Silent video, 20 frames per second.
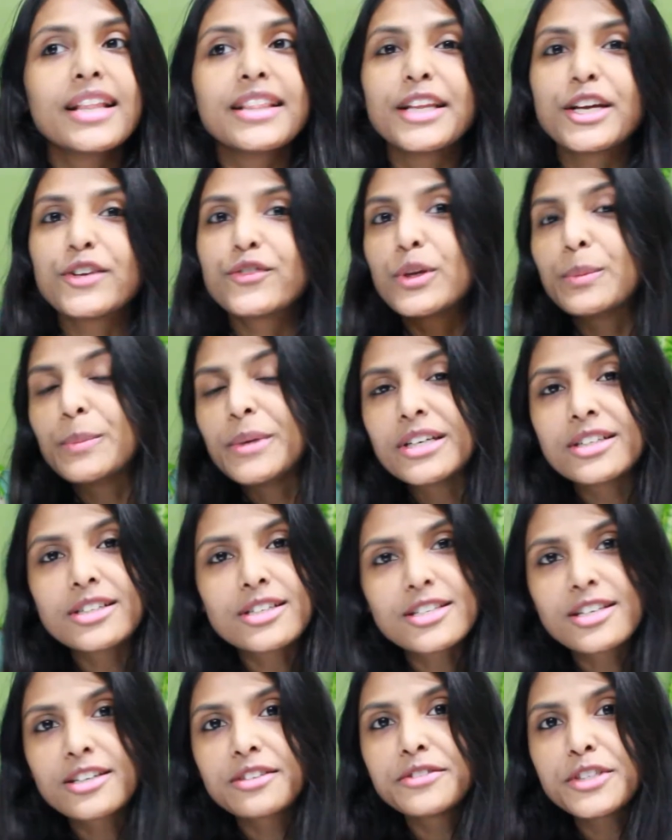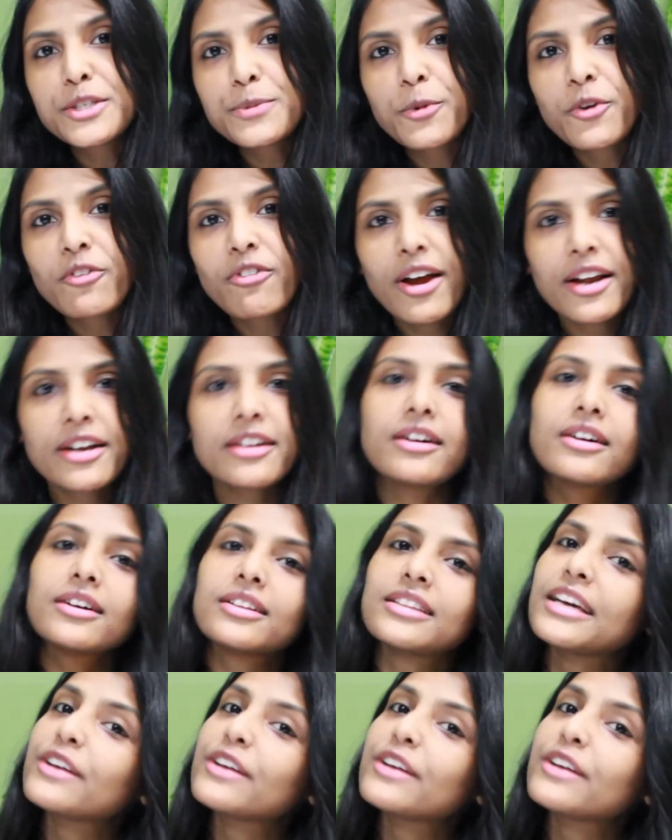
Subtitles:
There will be a service provider,